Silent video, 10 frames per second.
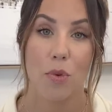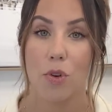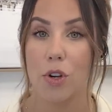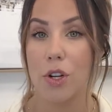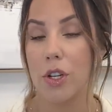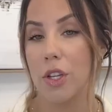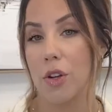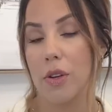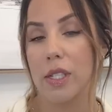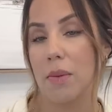or
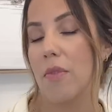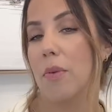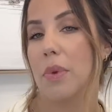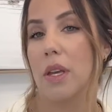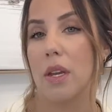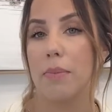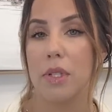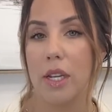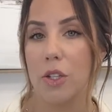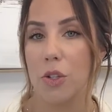because some of them can get up to
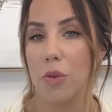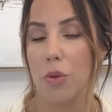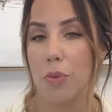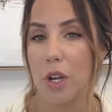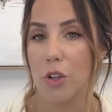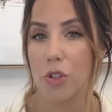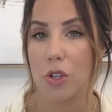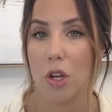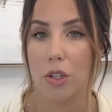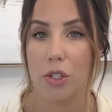like
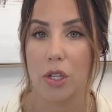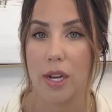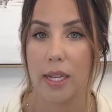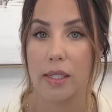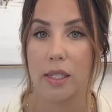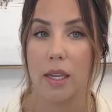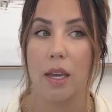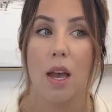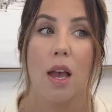$200–300 on Etsy,